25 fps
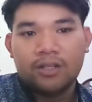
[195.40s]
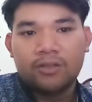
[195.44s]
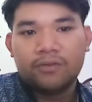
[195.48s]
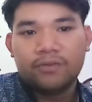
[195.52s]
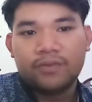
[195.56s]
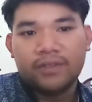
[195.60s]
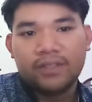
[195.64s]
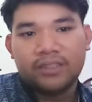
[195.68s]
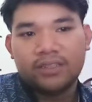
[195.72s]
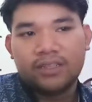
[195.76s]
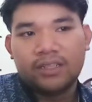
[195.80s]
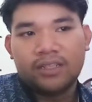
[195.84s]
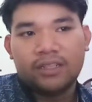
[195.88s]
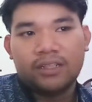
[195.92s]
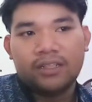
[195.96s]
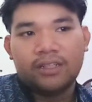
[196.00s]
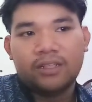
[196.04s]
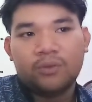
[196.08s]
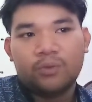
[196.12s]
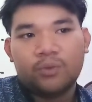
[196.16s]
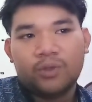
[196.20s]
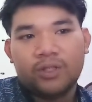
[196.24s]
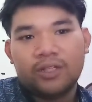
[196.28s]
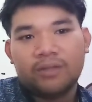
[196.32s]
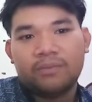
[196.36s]
Firstly,
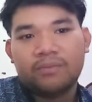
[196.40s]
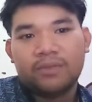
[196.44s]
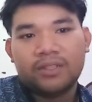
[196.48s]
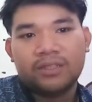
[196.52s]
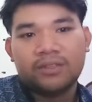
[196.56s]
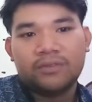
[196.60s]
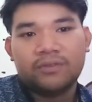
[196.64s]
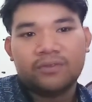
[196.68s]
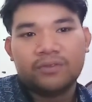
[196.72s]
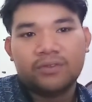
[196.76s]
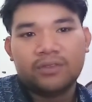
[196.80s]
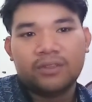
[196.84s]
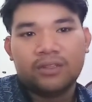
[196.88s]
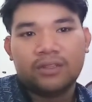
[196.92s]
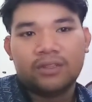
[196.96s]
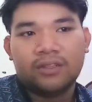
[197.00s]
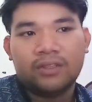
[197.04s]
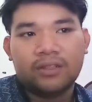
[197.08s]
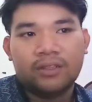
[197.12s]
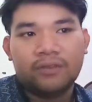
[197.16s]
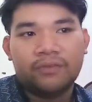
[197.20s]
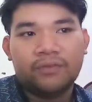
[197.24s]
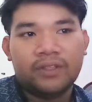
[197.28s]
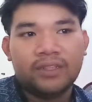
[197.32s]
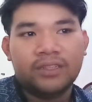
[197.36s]
we must
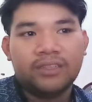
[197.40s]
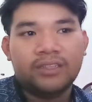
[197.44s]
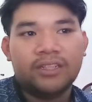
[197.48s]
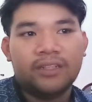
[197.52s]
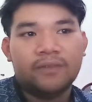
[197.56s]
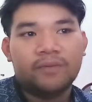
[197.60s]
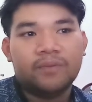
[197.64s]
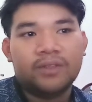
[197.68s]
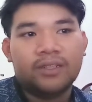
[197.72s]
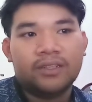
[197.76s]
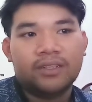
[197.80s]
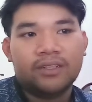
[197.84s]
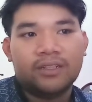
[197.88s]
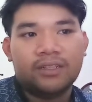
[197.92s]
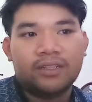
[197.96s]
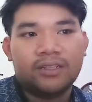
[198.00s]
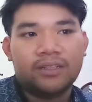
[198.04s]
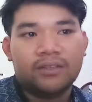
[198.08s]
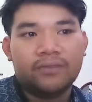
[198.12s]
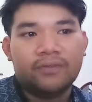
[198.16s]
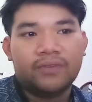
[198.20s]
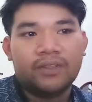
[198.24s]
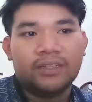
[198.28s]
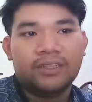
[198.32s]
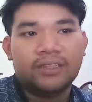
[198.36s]
differentiate
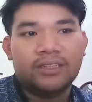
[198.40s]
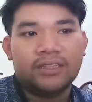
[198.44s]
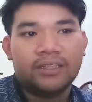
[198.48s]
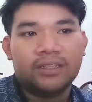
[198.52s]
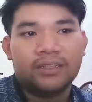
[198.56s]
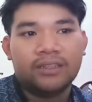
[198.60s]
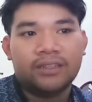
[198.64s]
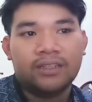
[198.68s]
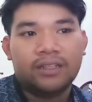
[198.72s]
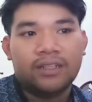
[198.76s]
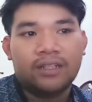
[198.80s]
the function.